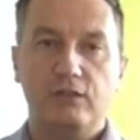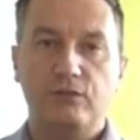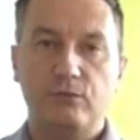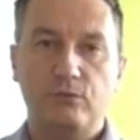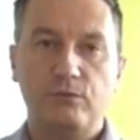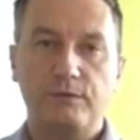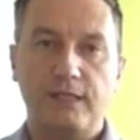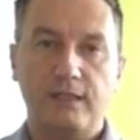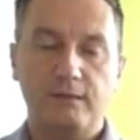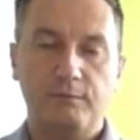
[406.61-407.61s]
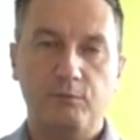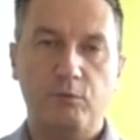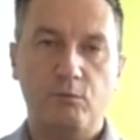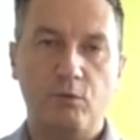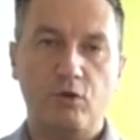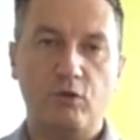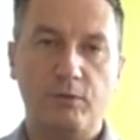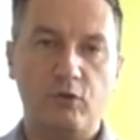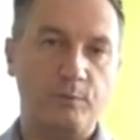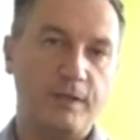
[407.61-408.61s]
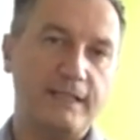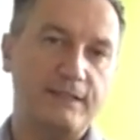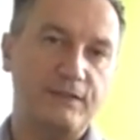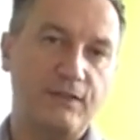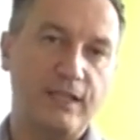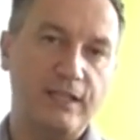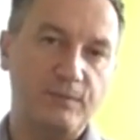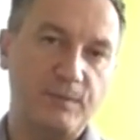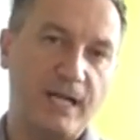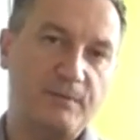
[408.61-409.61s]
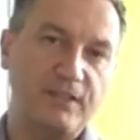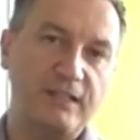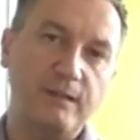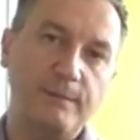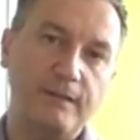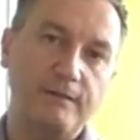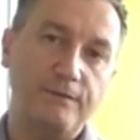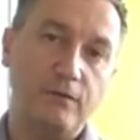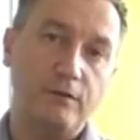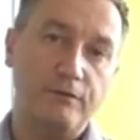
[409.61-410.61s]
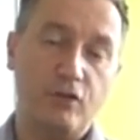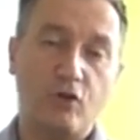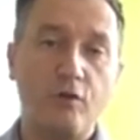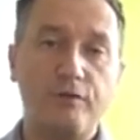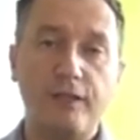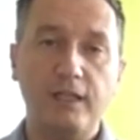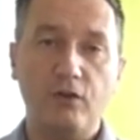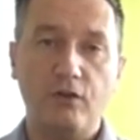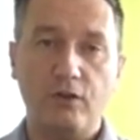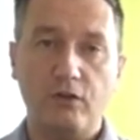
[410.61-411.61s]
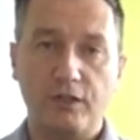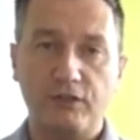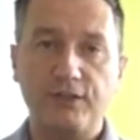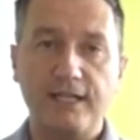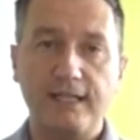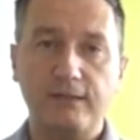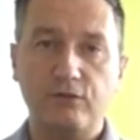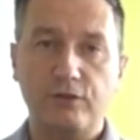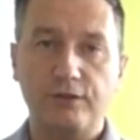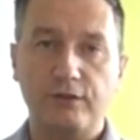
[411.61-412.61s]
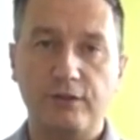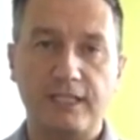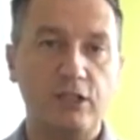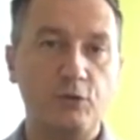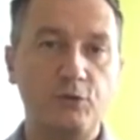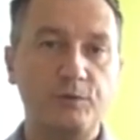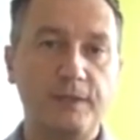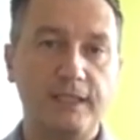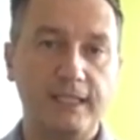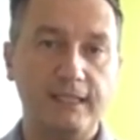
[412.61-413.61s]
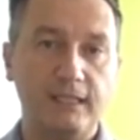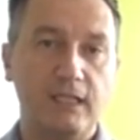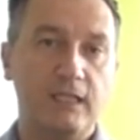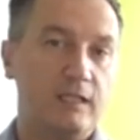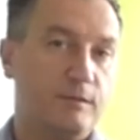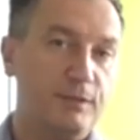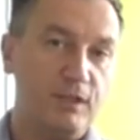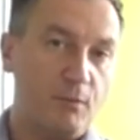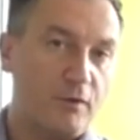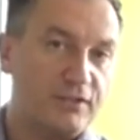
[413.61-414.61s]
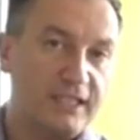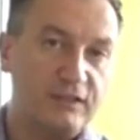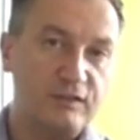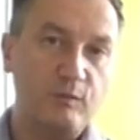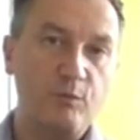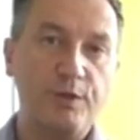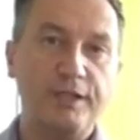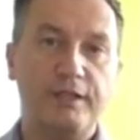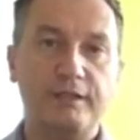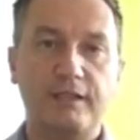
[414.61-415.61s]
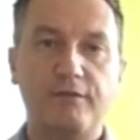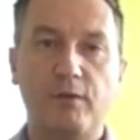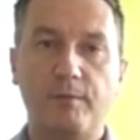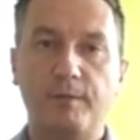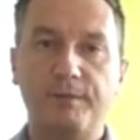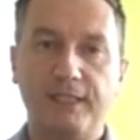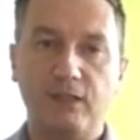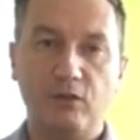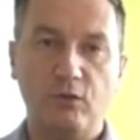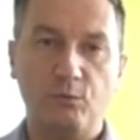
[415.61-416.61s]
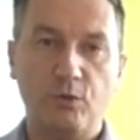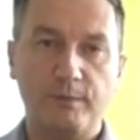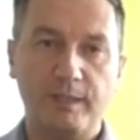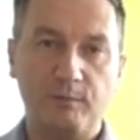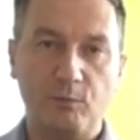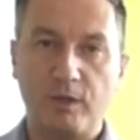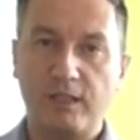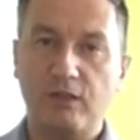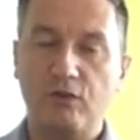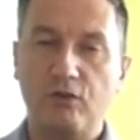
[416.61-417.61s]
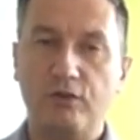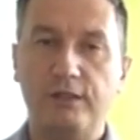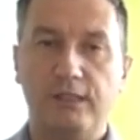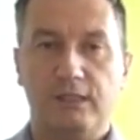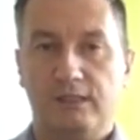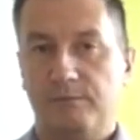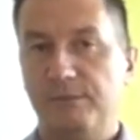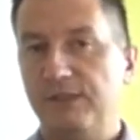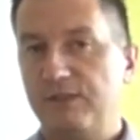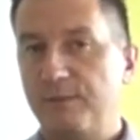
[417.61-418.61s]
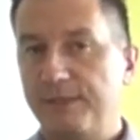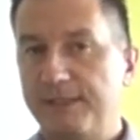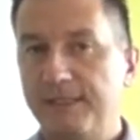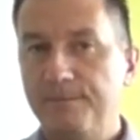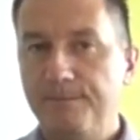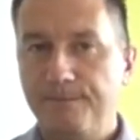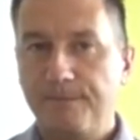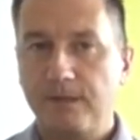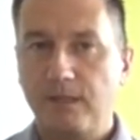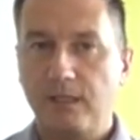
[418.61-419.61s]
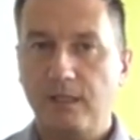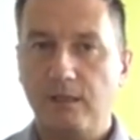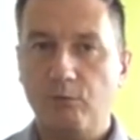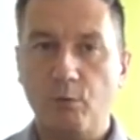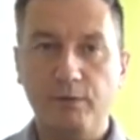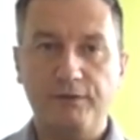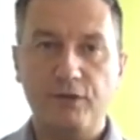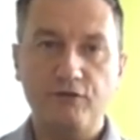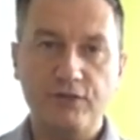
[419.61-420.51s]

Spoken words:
So that what could be good practice there is perhaps getting them in for a coffee or a chat during their kind of notice period, meet them off site somewhere, give them an update on what they might be working on, meet some of the team. What we've done